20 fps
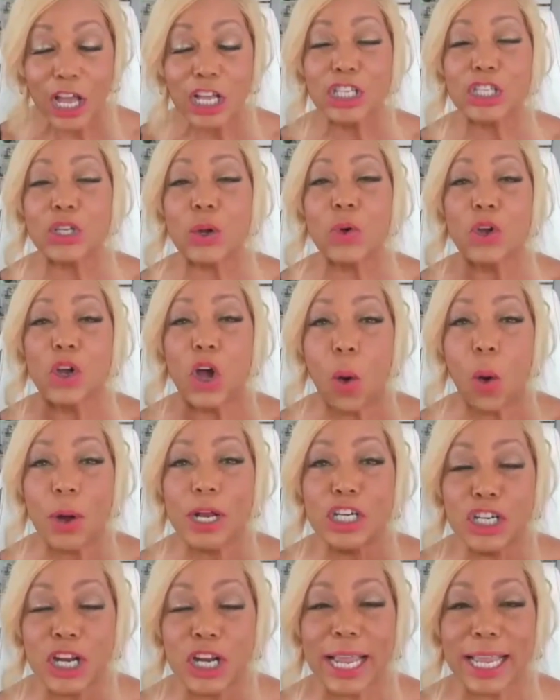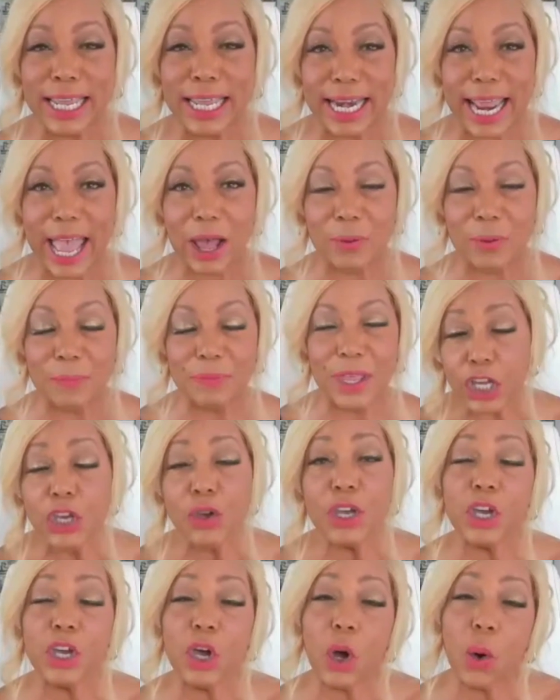So go and check it out. You
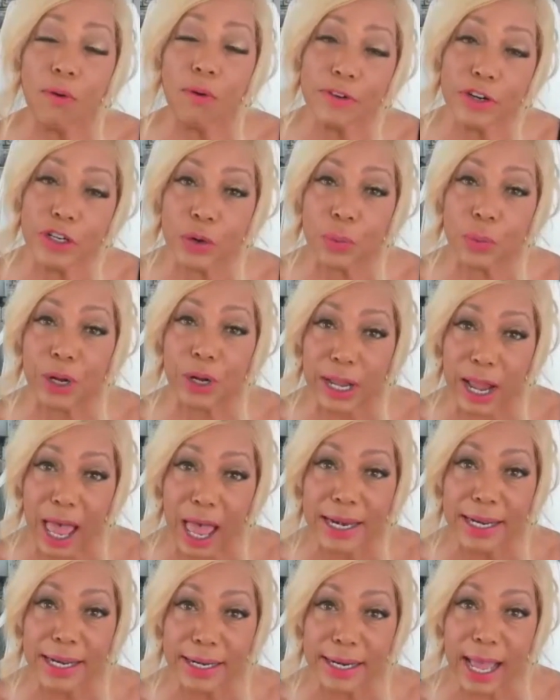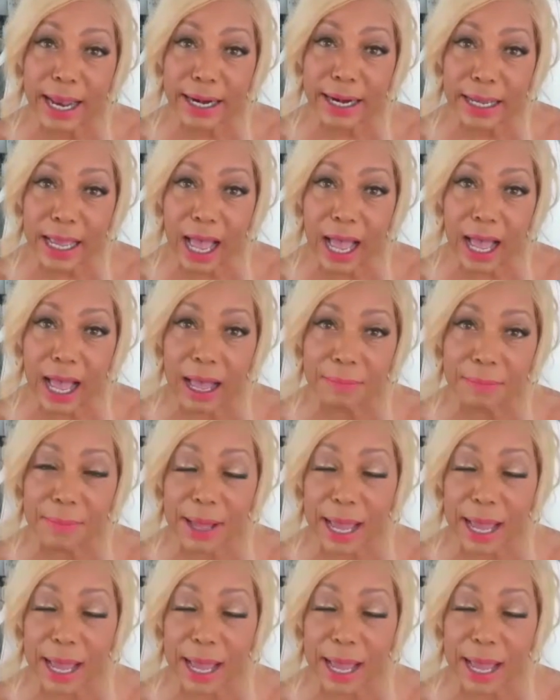can go over to Rolonda.com,